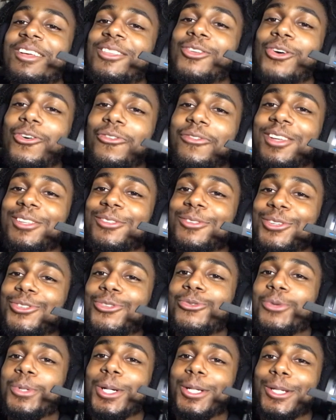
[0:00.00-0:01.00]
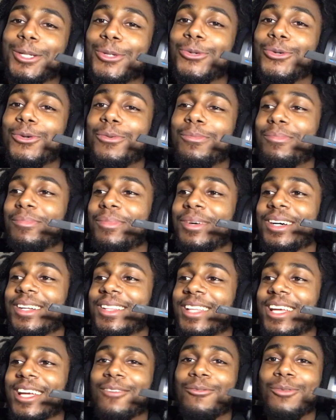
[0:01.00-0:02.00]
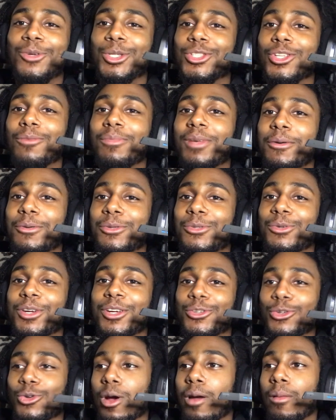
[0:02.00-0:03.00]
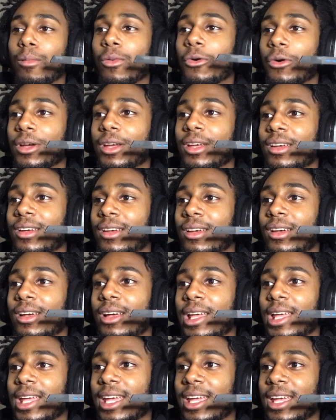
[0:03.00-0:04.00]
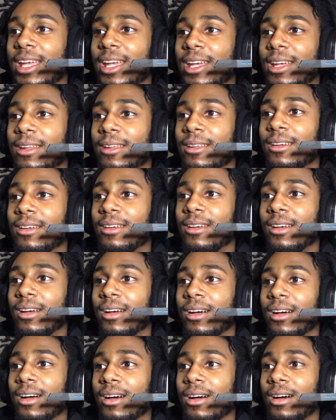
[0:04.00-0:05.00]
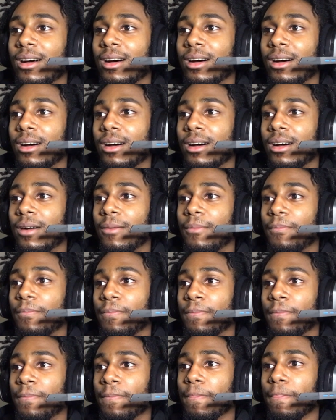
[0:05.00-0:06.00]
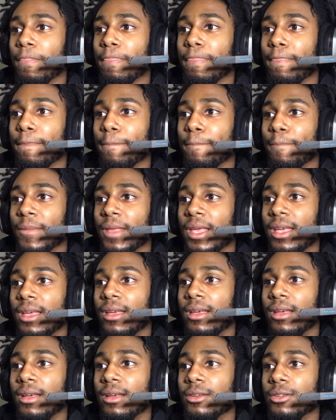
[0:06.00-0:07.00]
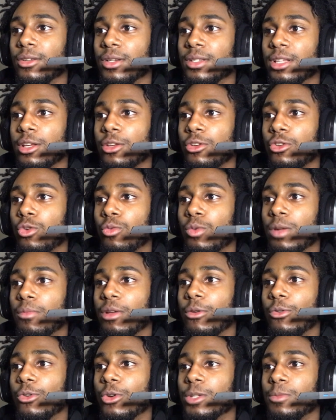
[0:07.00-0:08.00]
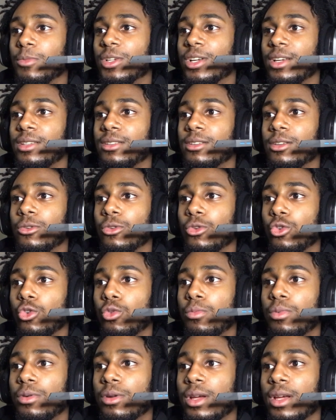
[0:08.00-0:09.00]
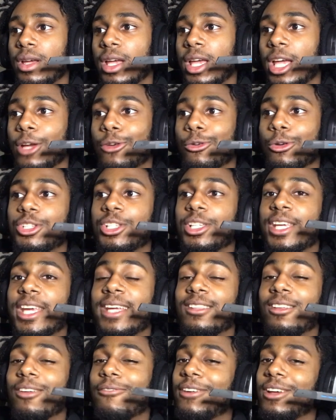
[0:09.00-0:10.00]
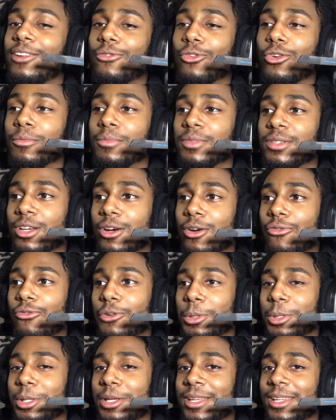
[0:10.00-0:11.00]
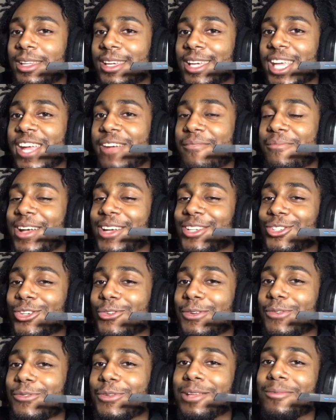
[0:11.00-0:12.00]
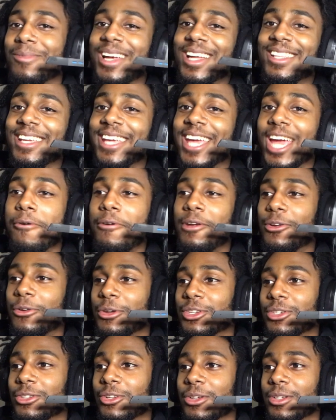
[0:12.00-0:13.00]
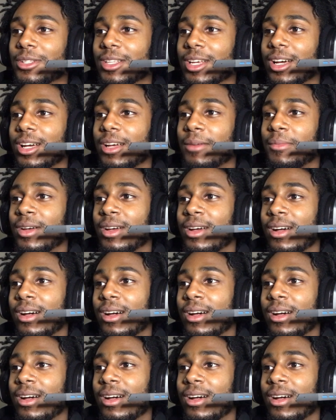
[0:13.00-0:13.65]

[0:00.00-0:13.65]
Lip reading: no offense, Christian, you are a noob, but like we'll still play with you because you are our boy. And so I say you don't want to play with Christian because he's a noob, and Christian can't defend for himself really in the game. Like, so we had to carry Christian all the time.